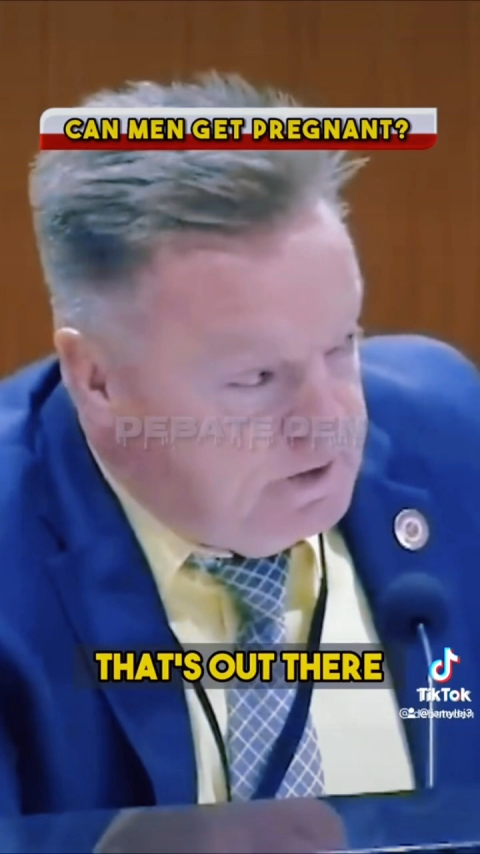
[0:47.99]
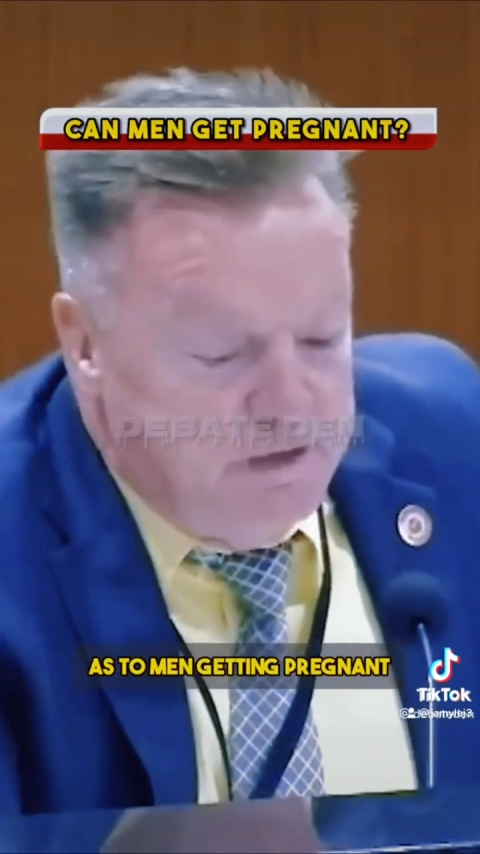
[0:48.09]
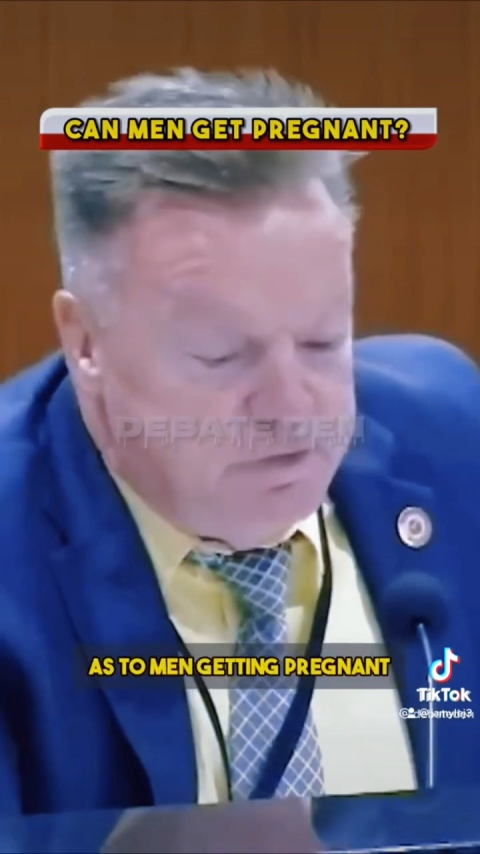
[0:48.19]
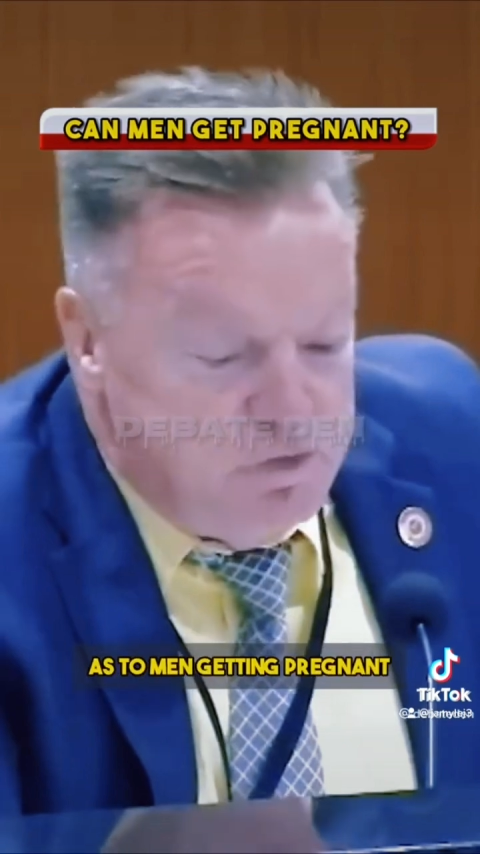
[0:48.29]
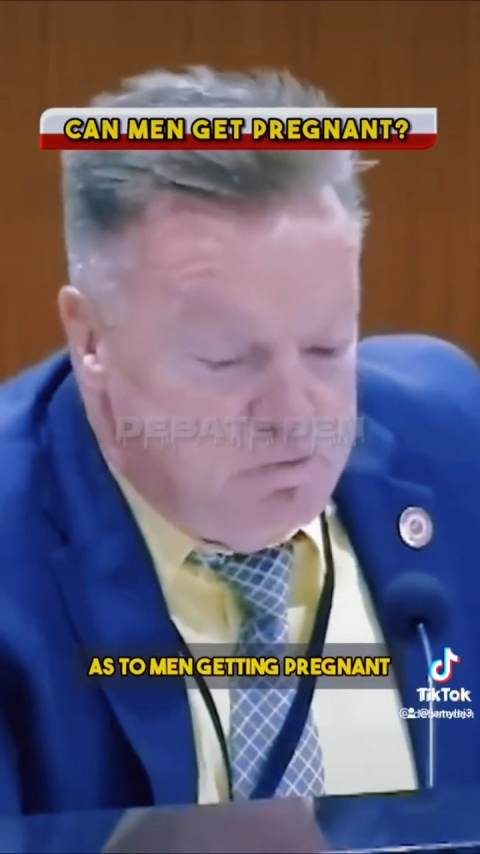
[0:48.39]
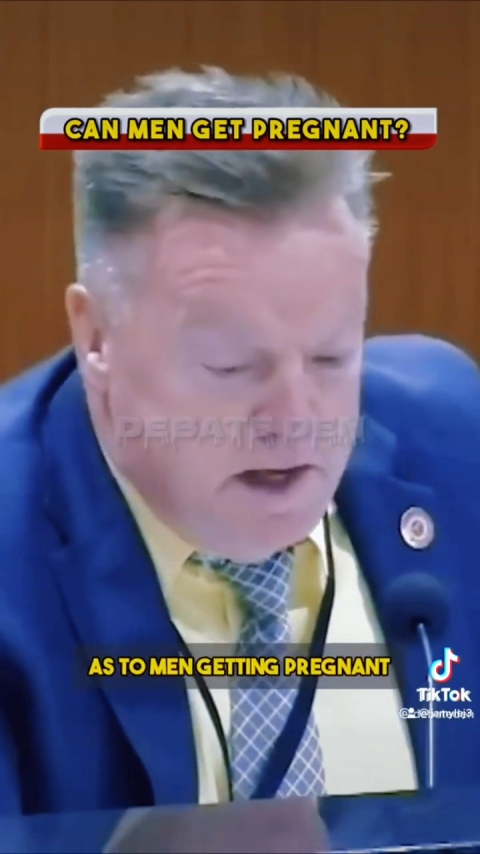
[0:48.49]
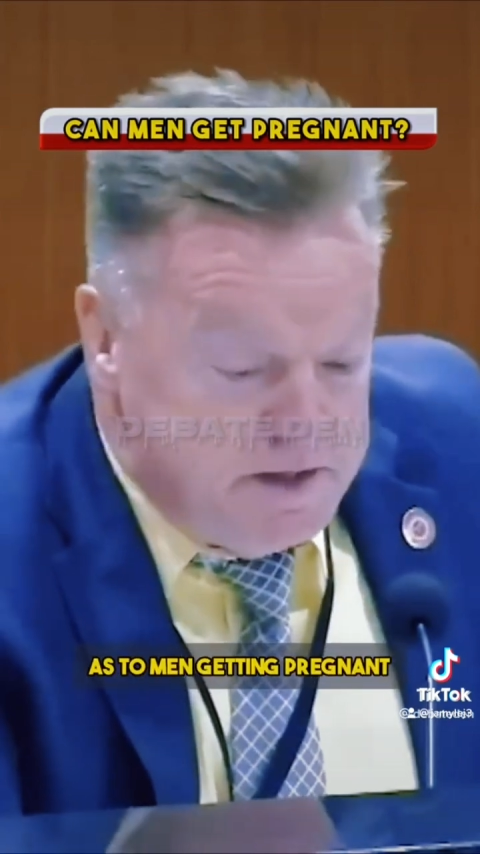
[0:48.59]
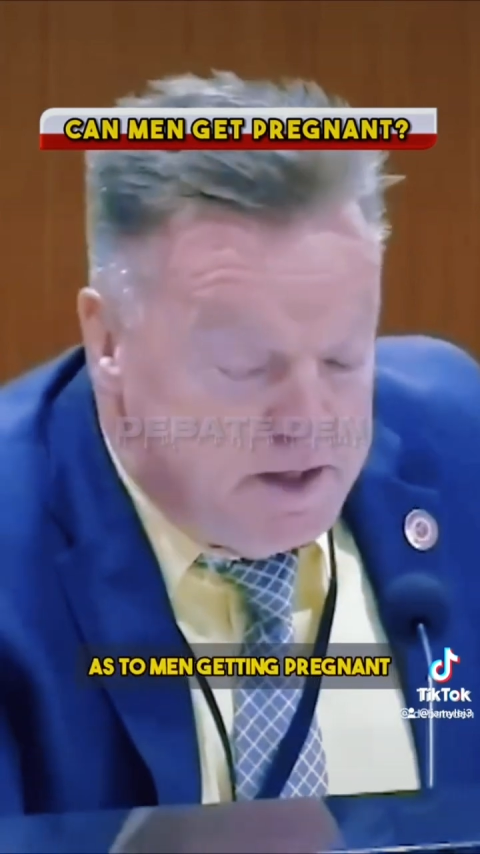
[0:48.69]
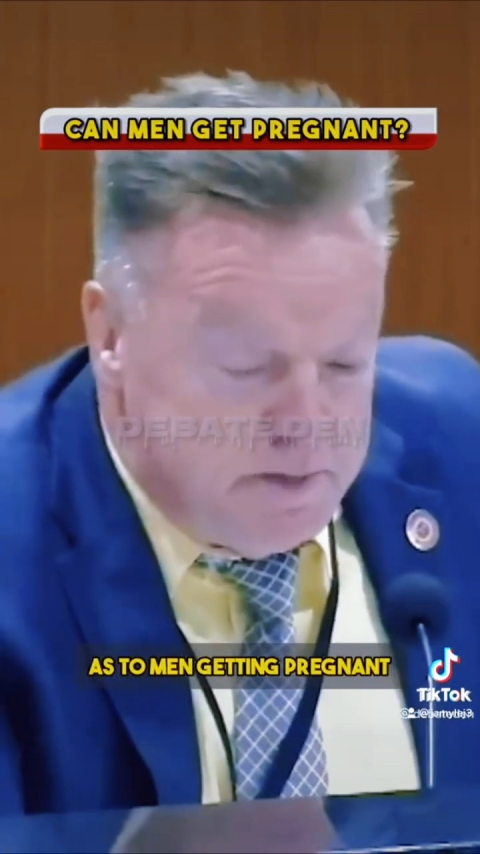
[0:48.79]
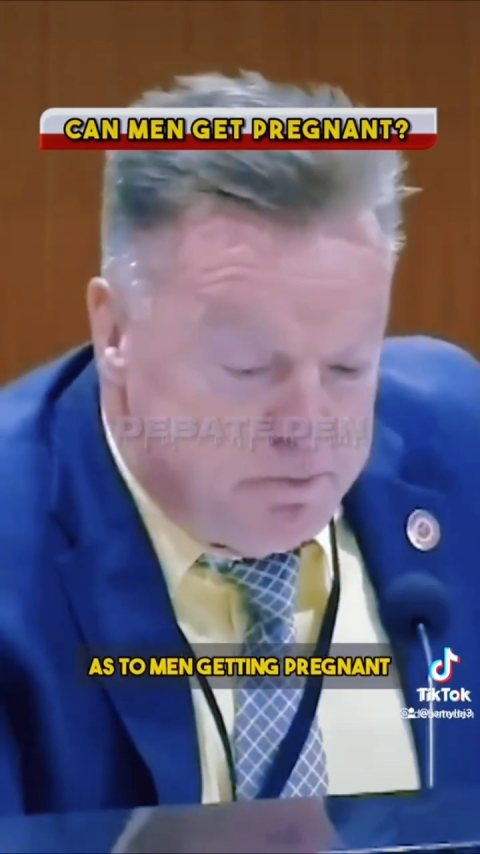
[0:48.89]
as to
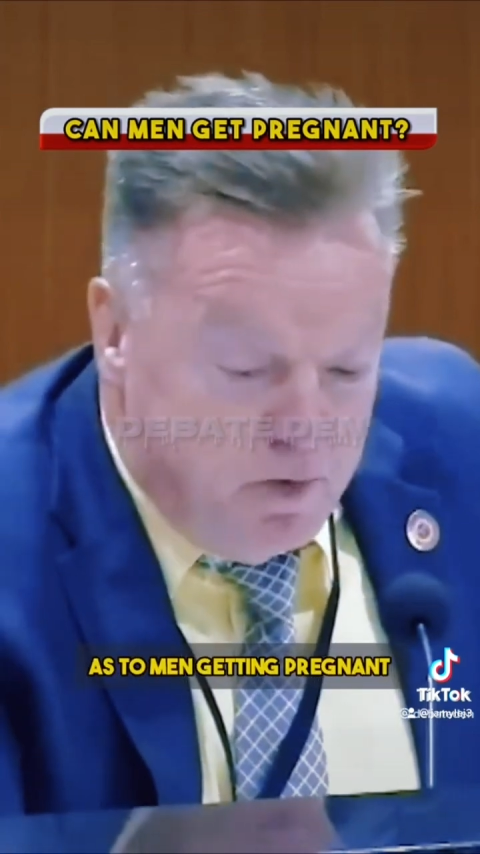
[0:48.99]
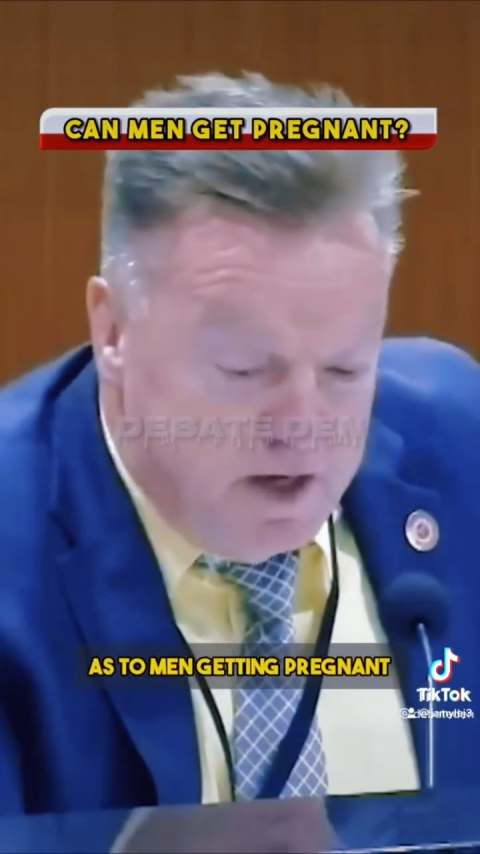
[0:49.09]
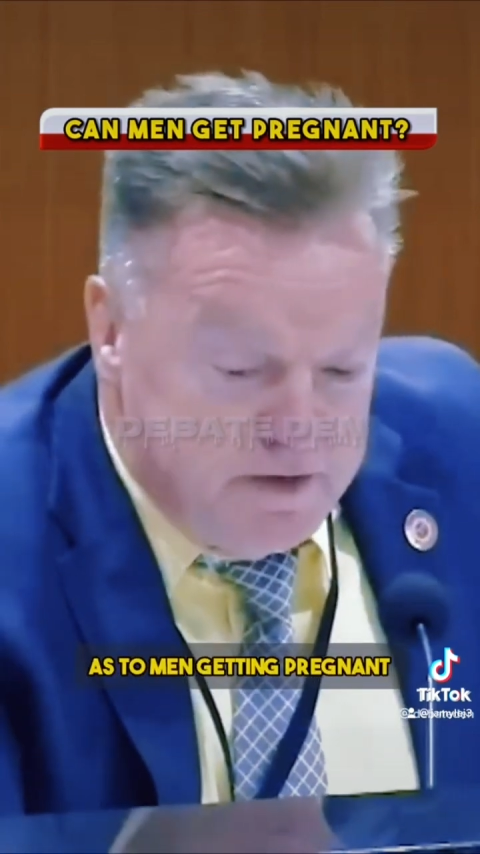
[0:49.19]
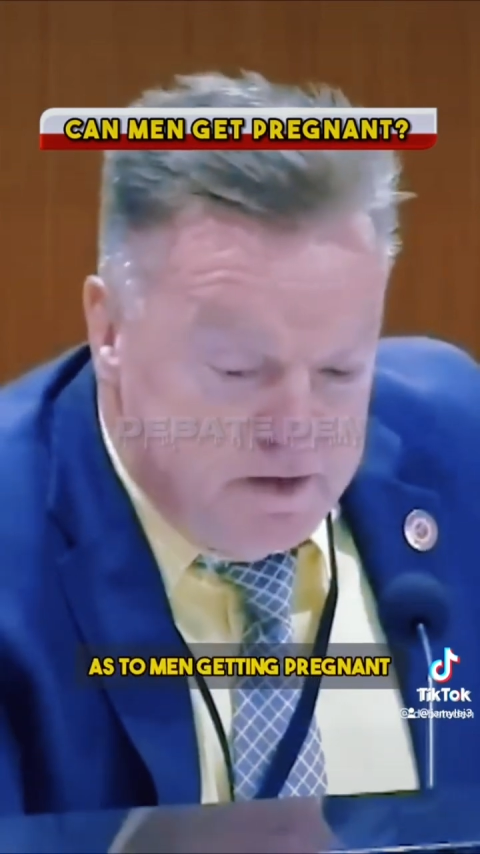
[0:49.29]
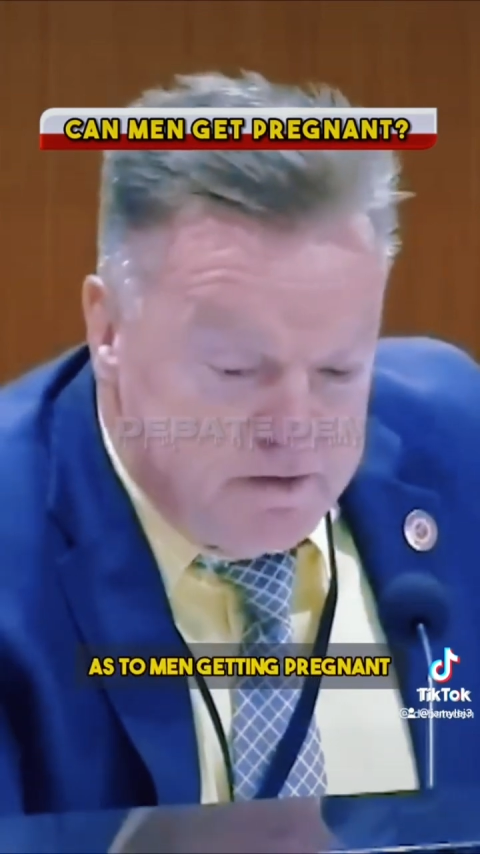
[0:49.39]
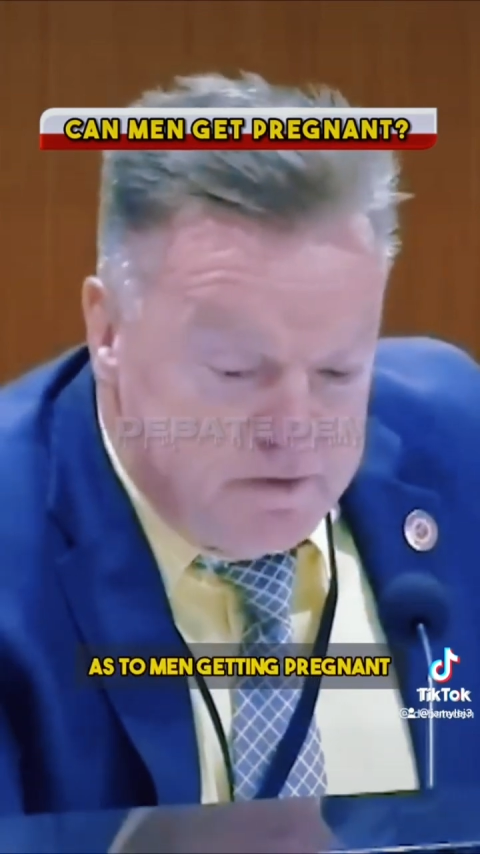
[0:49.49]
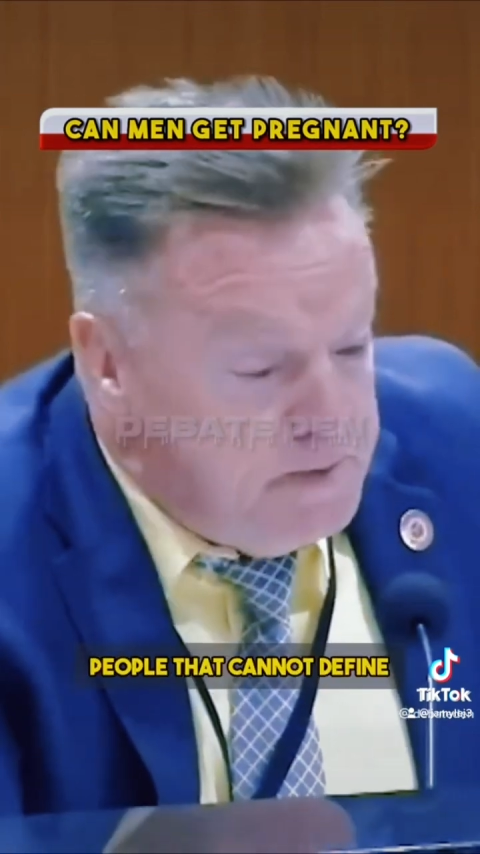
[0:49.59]
men getting pregnant,